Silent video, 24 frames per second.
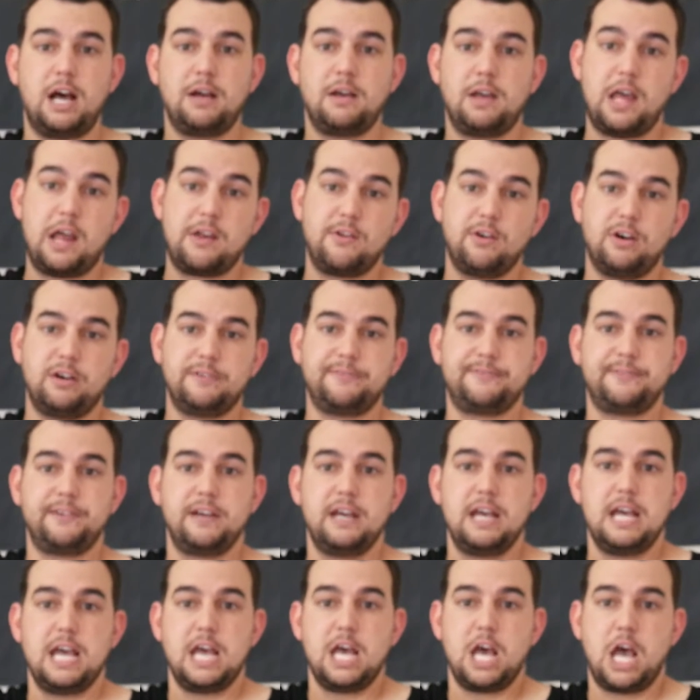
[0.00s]
and off.
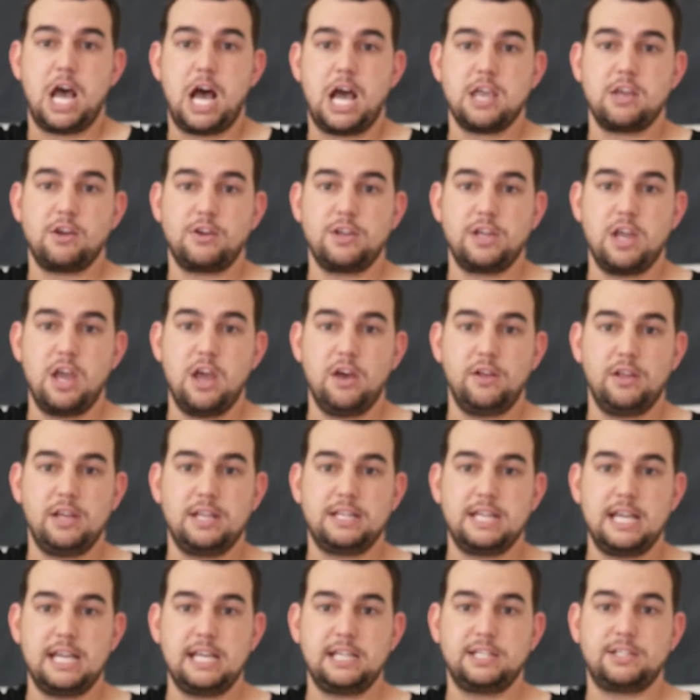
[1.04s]
You got your
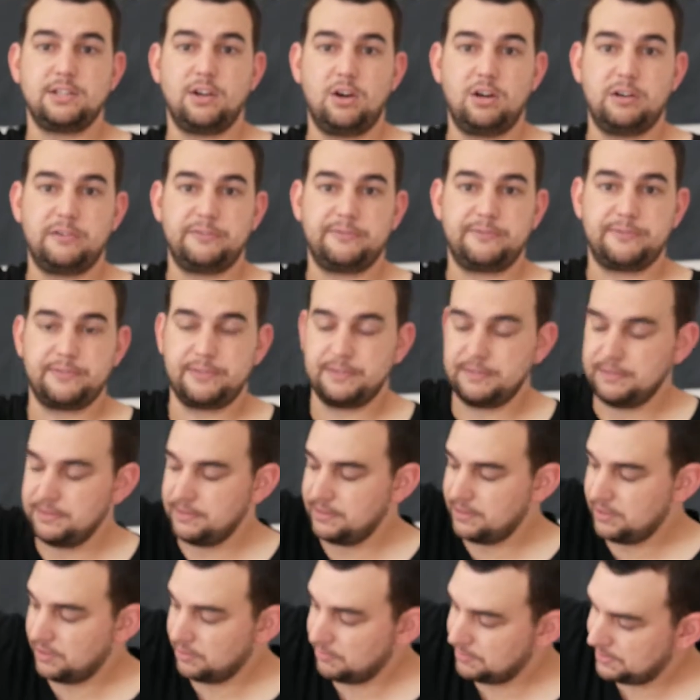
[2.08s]
LEDs off.
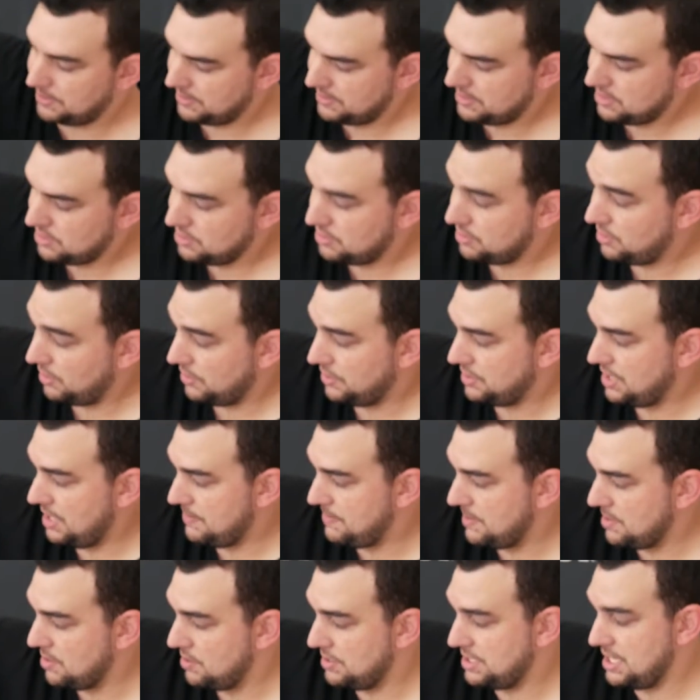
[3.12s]
Oh, sorry,
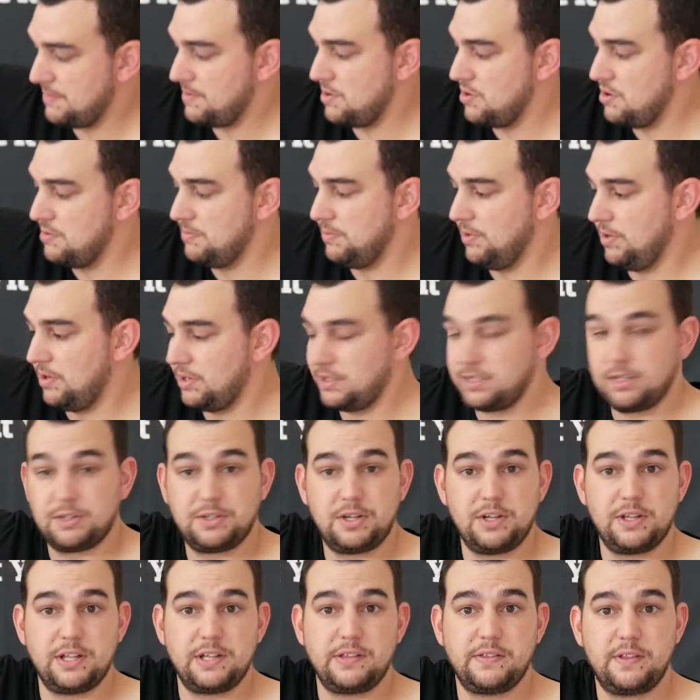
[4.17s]
GPU, CPU blocks. I'll
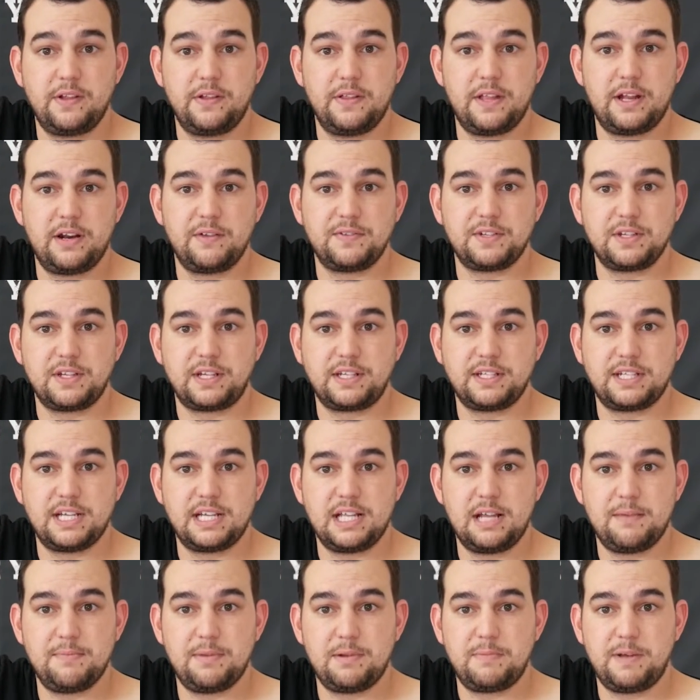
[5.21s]
turn that off so you can see
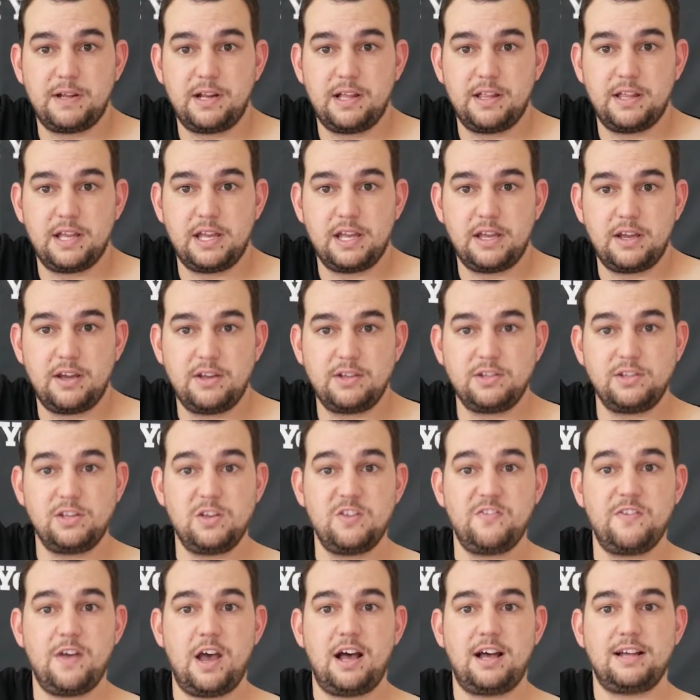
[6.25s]
that bit better. There you
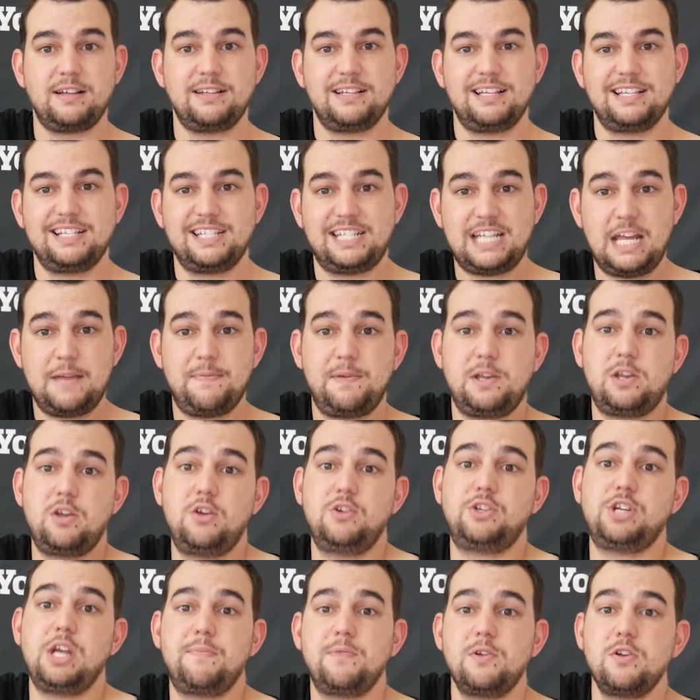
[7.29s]
go. CPU,
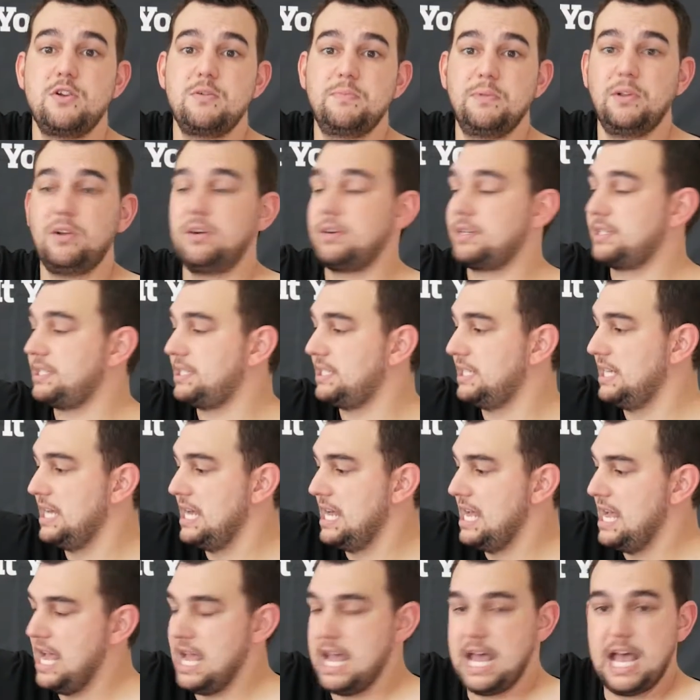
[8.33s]
GPU blocks,
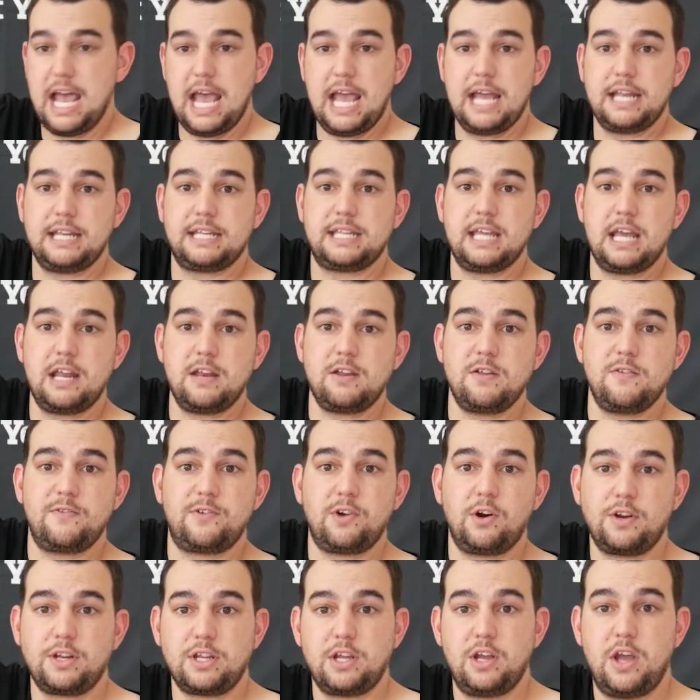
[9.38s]
and then you've
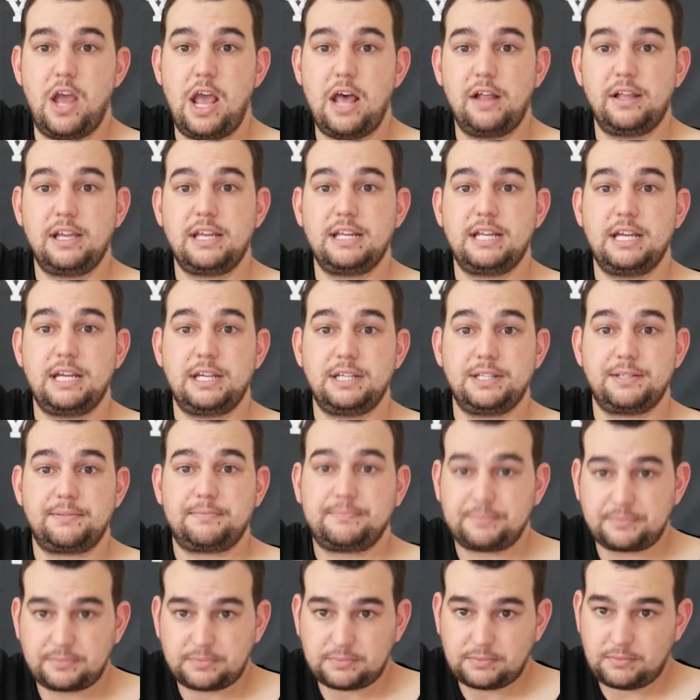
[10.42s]
got your LEDs
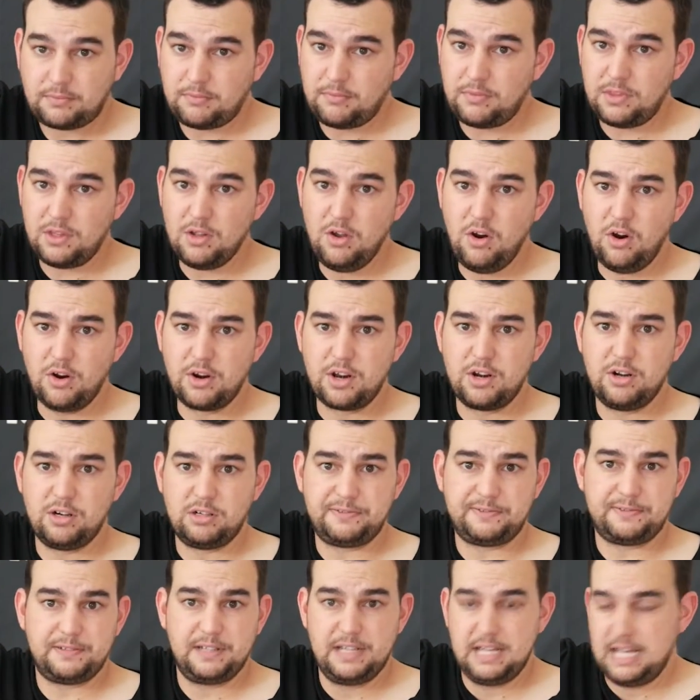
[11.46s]
on and
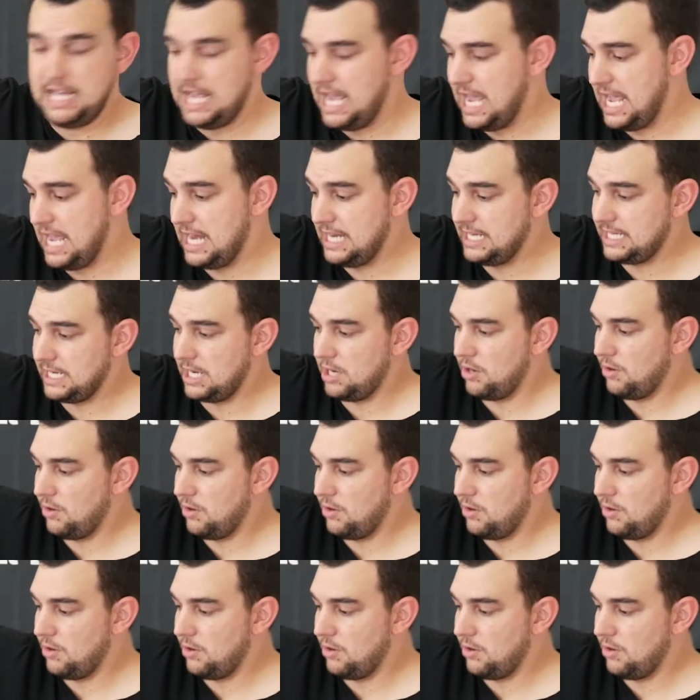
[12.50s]
off, and